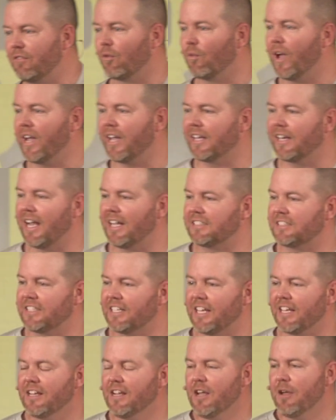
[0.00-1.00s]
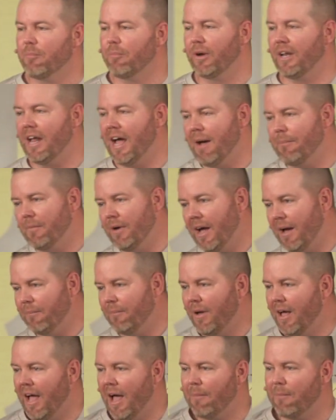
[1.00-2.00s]
even recognizing it, but
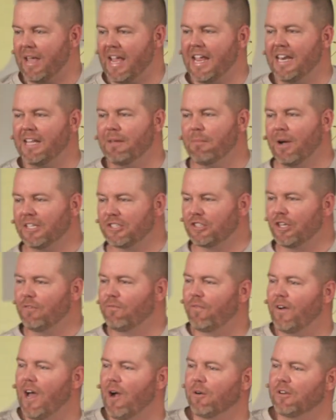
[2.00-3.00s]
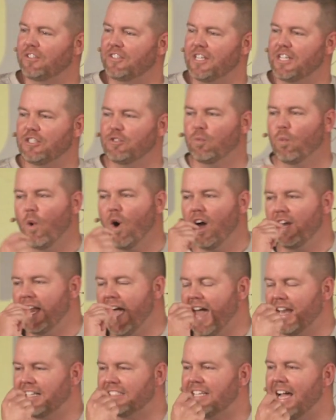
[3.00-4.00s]
I'm eating my sunflower seeds one
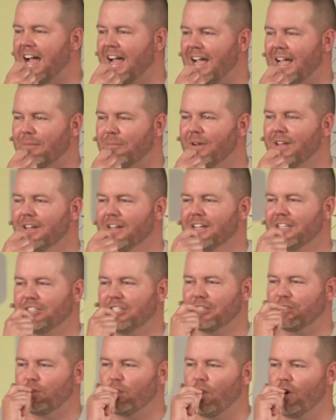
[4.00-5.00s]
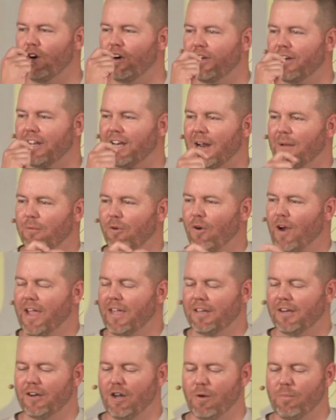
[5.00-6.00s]
at a time, just one, and I'm
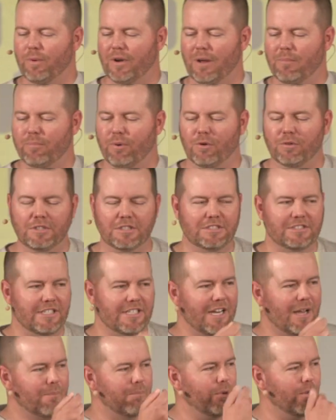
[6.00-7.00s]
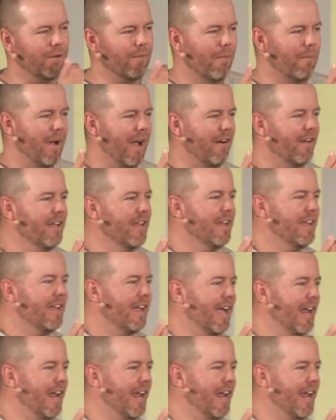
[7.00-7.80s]
cracking it open. I'm pulling the seed, and I'm putting it in my mouth.